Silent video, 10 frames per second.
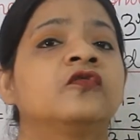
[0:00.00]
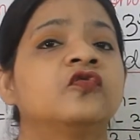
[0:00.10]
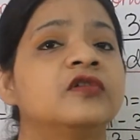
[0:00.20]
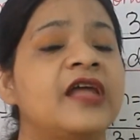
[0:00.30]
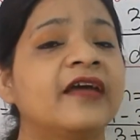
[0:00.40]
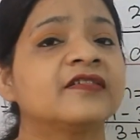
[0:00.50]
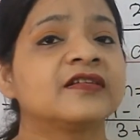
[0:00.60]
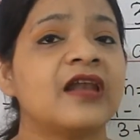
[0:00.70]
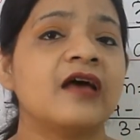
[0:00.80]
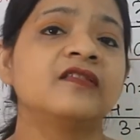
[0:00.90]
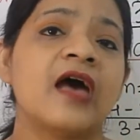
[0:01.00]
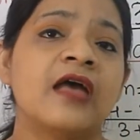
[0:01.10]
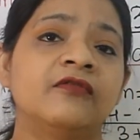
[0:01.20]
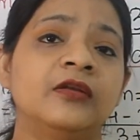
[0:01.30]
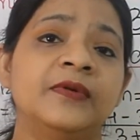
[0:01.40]
So next class
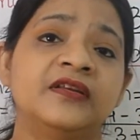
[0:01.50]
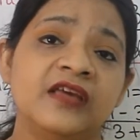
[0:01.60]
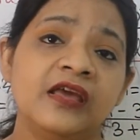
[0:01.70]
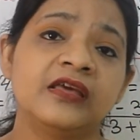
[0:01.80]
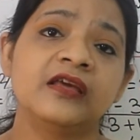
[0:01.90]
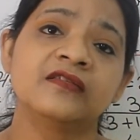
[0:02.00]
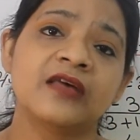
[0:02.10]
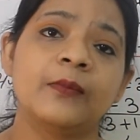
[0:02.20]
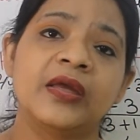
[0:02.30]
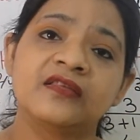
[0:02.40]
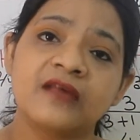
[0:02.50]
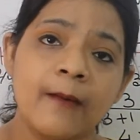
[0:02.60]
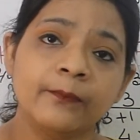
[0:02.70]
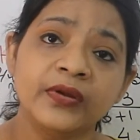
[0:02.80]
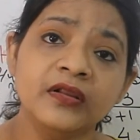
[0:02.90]
I will be taking some
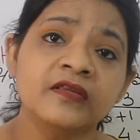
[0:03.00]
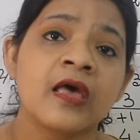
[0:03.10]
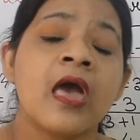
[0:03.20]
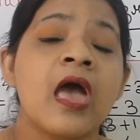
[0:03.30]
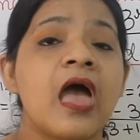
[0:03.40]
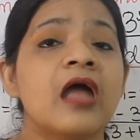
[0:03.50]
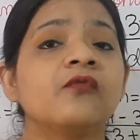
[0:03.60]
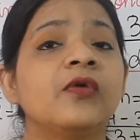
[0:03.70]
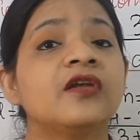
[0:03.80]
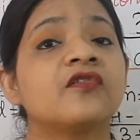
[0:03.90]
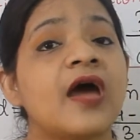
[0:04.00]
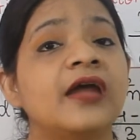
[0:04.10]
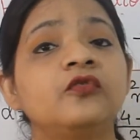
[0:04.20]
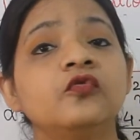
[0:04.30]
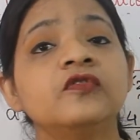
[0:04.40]
examples and will
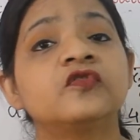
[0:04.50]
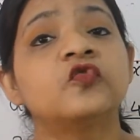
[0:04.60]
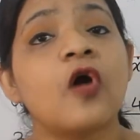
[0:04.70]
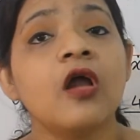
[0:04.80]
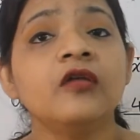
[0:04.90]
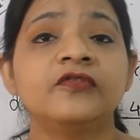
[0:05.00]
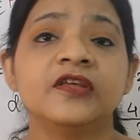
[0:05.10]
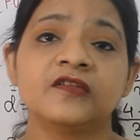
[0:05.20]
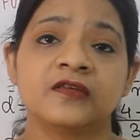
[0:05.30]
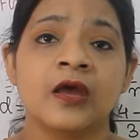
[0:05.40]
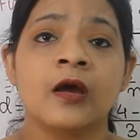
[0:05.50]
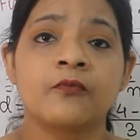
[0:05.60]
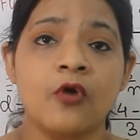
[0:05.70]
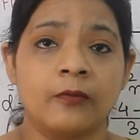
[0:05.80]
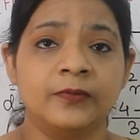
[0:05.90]
try to solve these
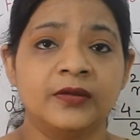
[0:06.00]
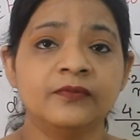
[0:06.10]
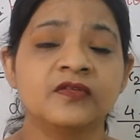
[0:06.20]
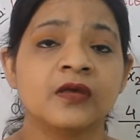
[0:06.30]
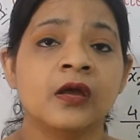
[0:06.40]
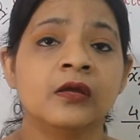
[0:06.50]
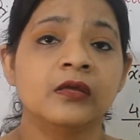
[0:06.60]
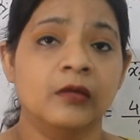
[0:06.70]
problems,